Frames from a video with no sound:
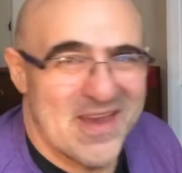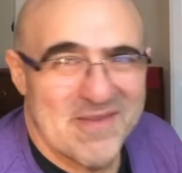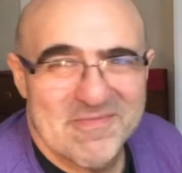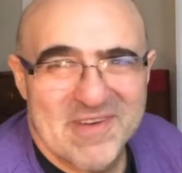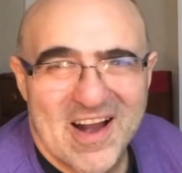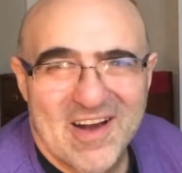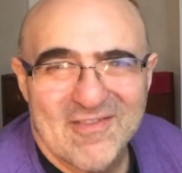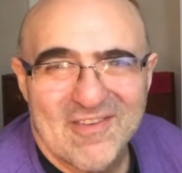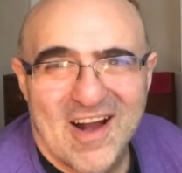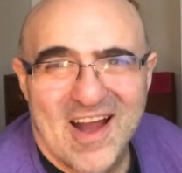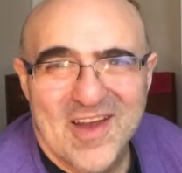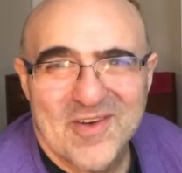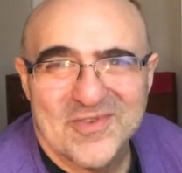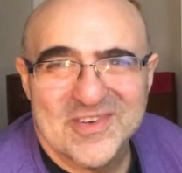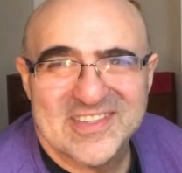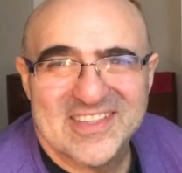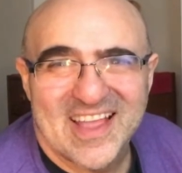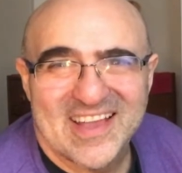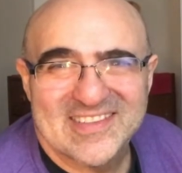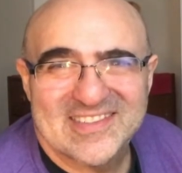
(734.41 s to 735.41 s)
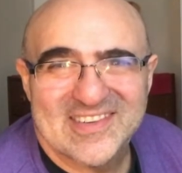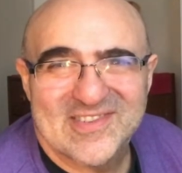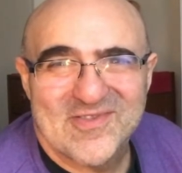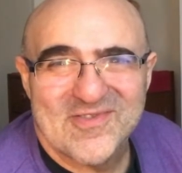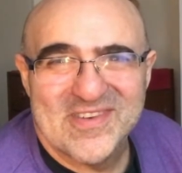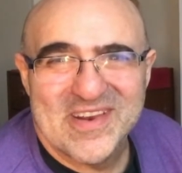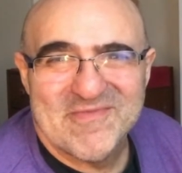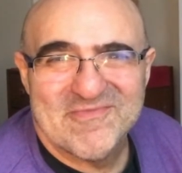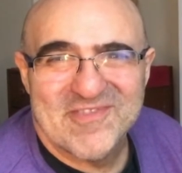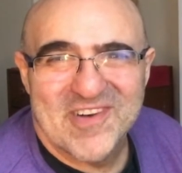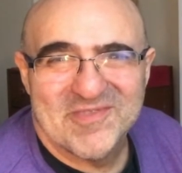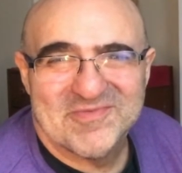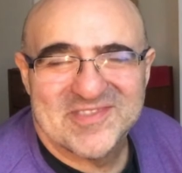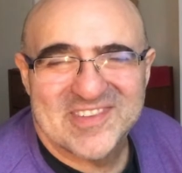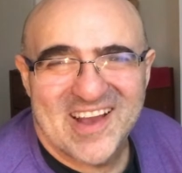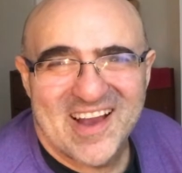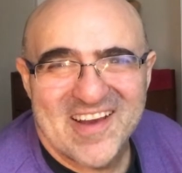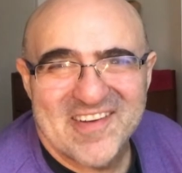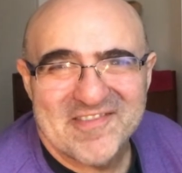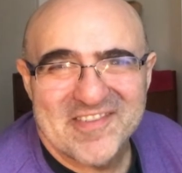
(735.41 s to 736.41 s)
But I always like to call him Rob
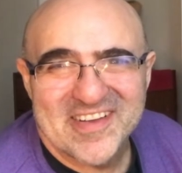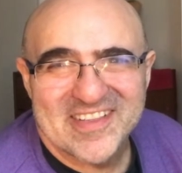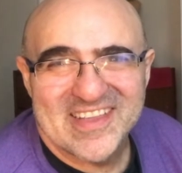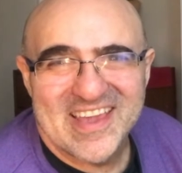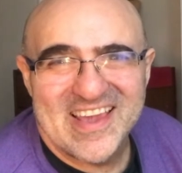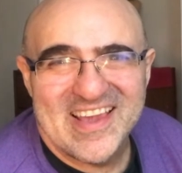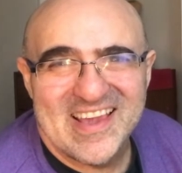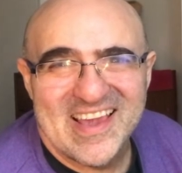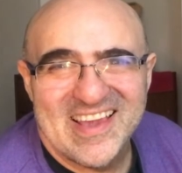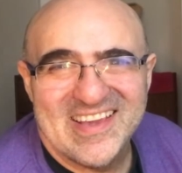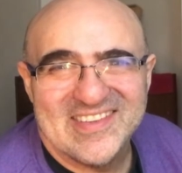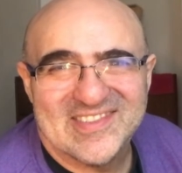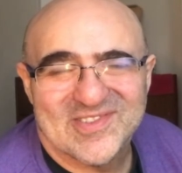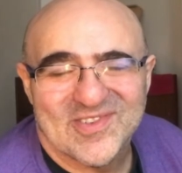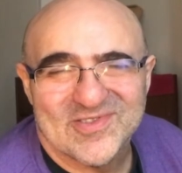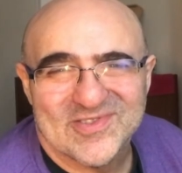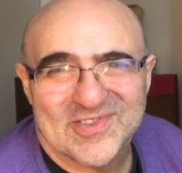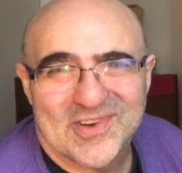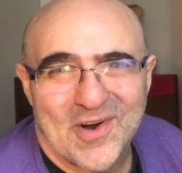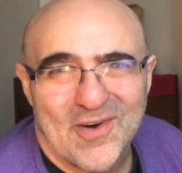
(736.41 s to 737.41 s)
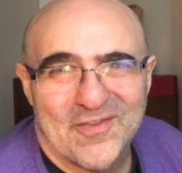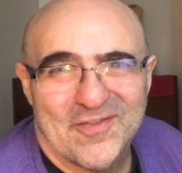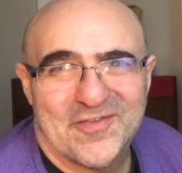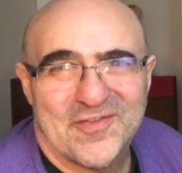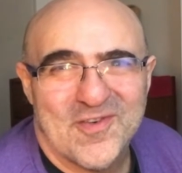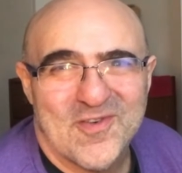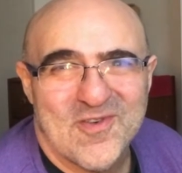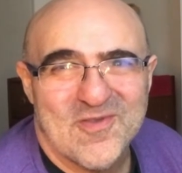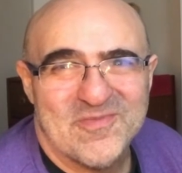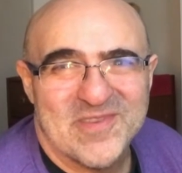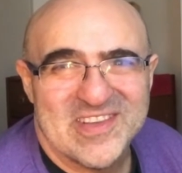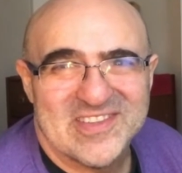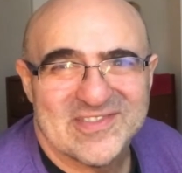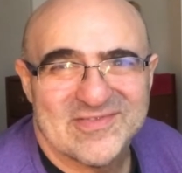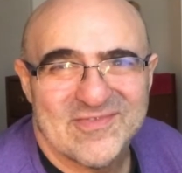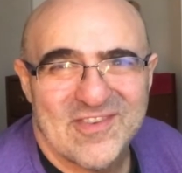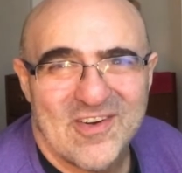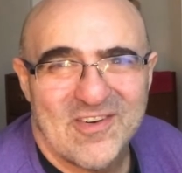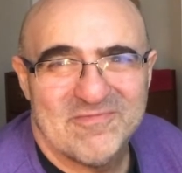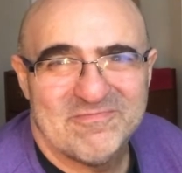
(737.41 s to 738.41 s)
Tyrant. He's on top form, is
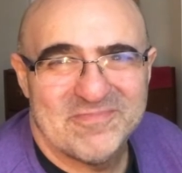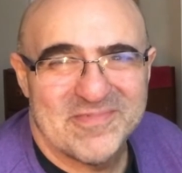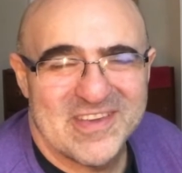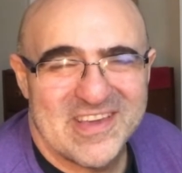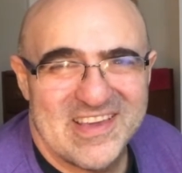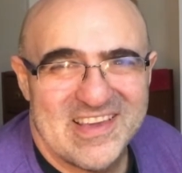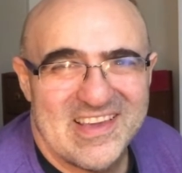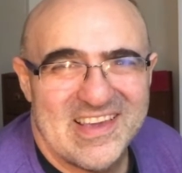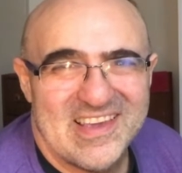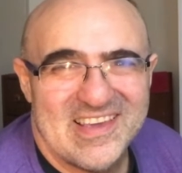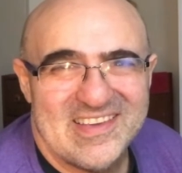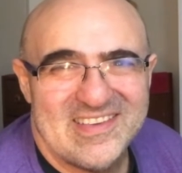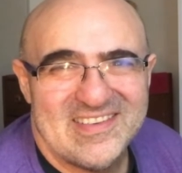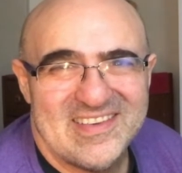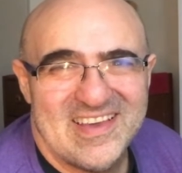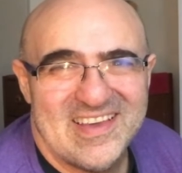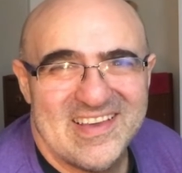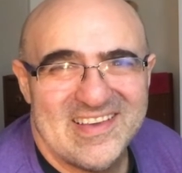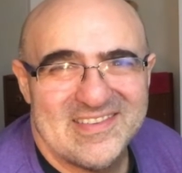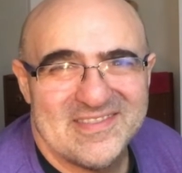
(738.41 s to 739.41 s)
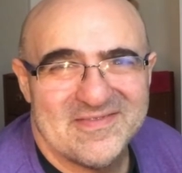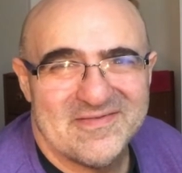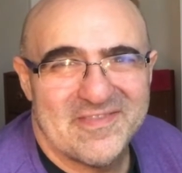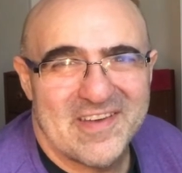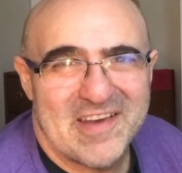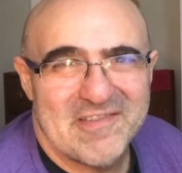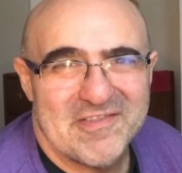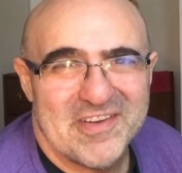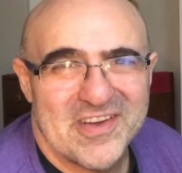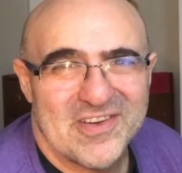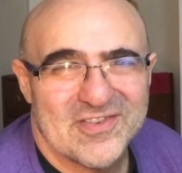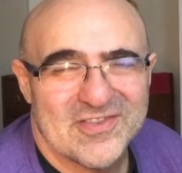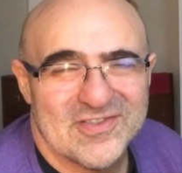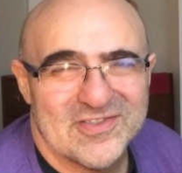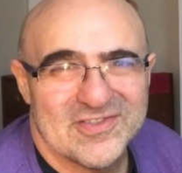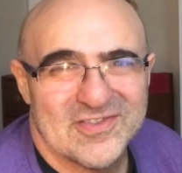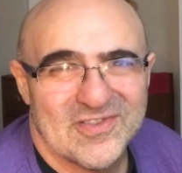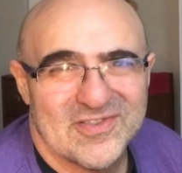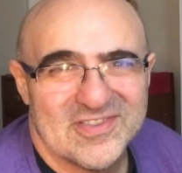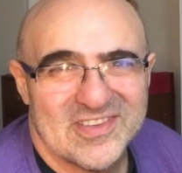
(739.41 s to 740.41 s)
Rob. He's very
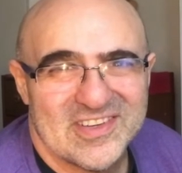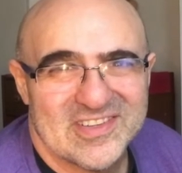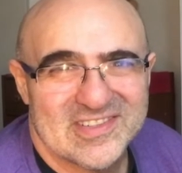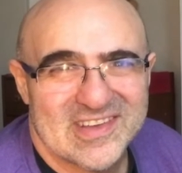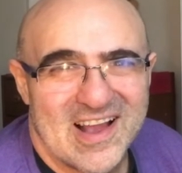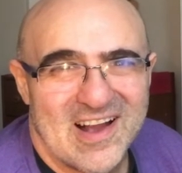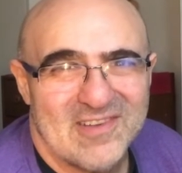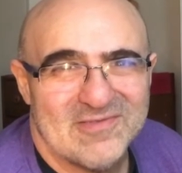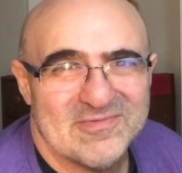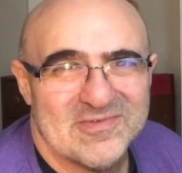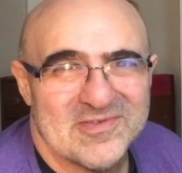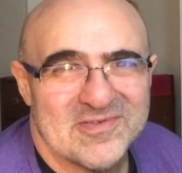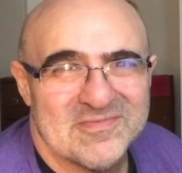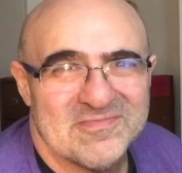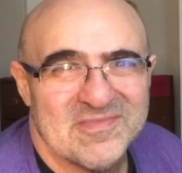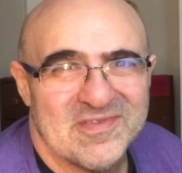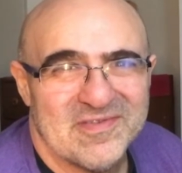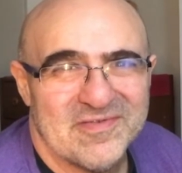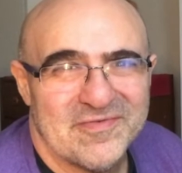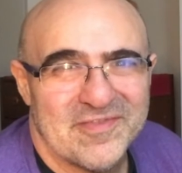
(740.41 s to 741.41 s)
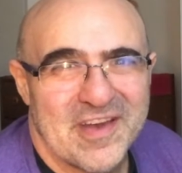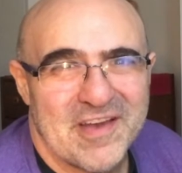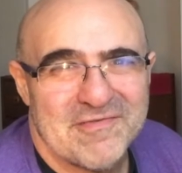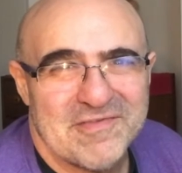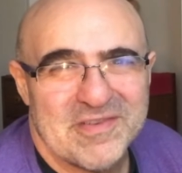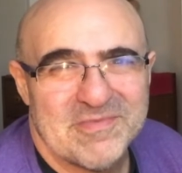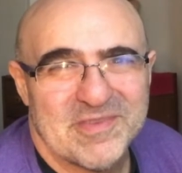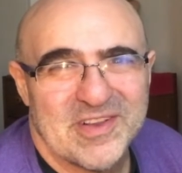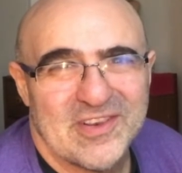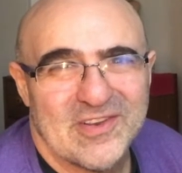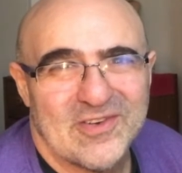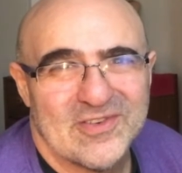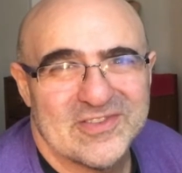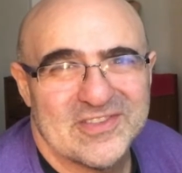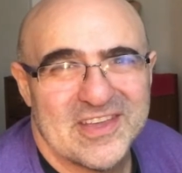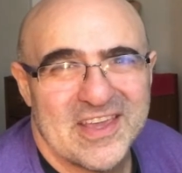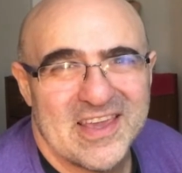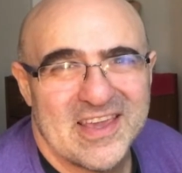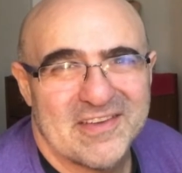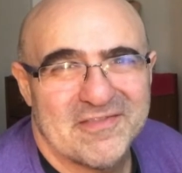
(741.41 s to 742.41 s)
good on this album. Very
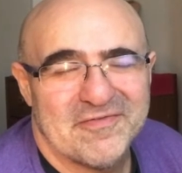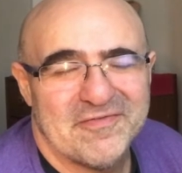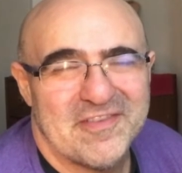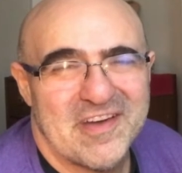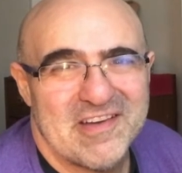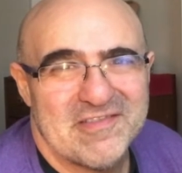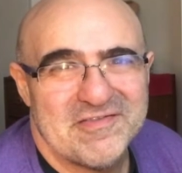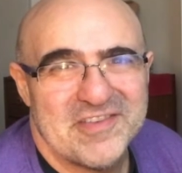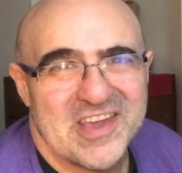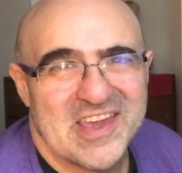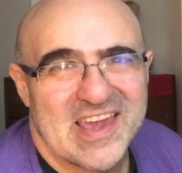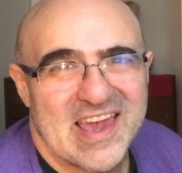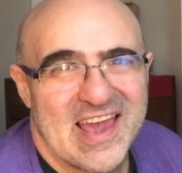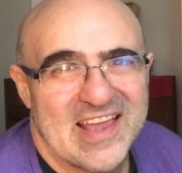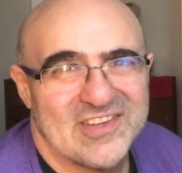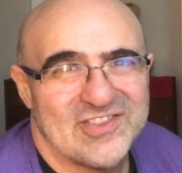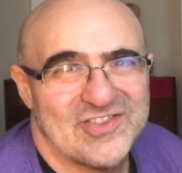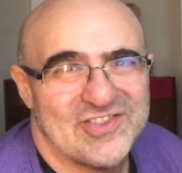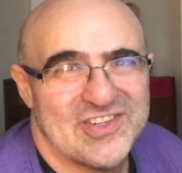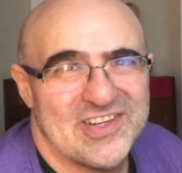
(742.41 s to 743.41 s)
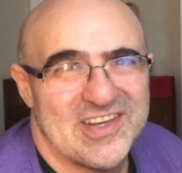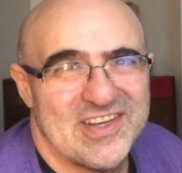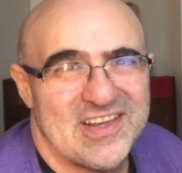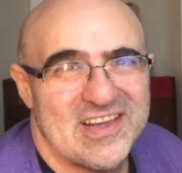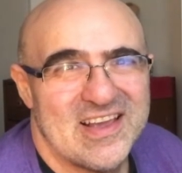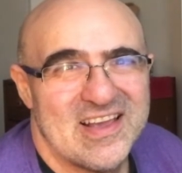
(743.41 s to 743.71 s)
melodic, very catchy.